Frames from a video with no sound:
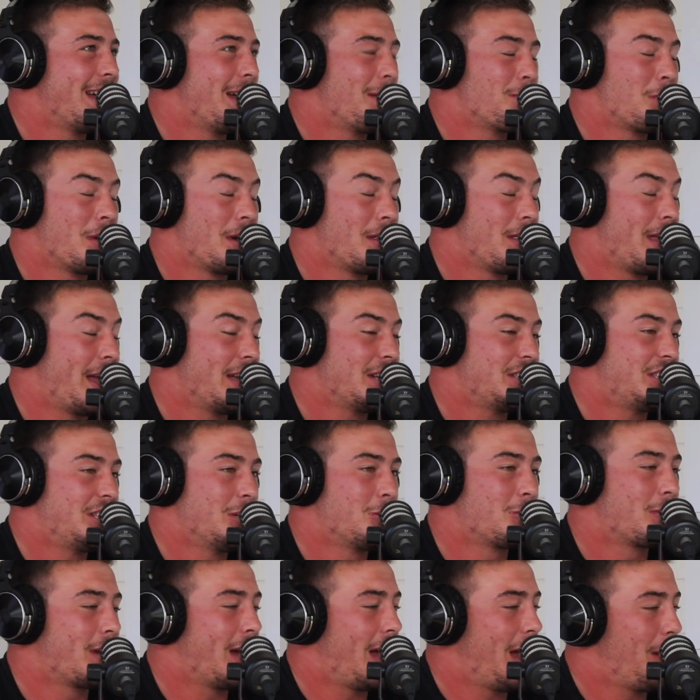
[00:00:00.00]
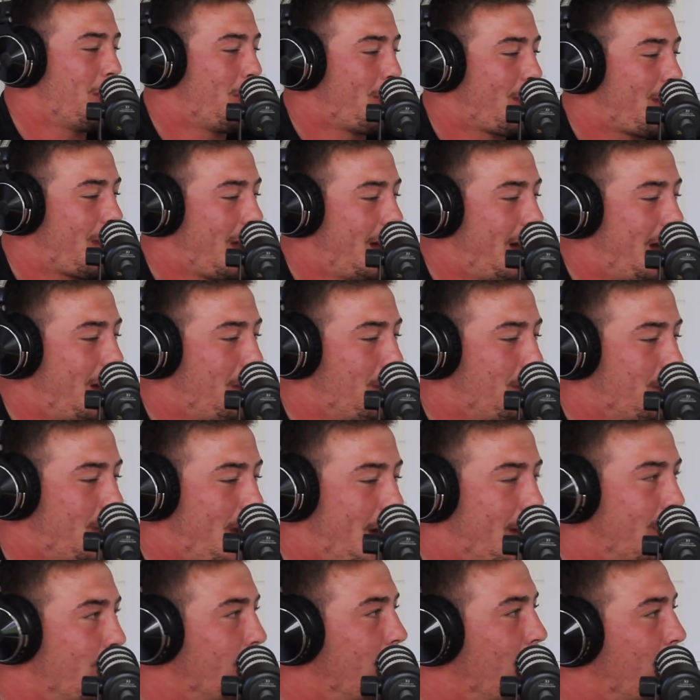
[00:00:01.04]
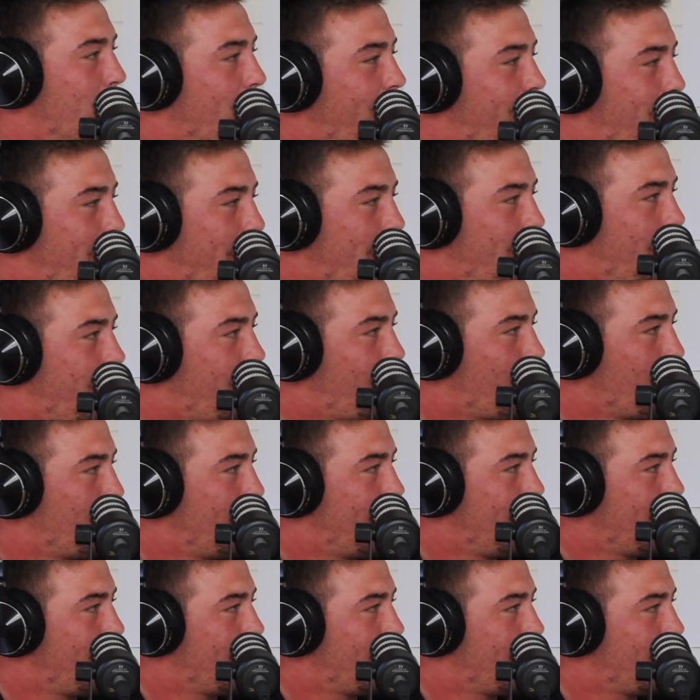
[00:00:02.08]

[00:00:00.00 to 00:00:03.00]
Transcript: but that shield game was unreal experience for me.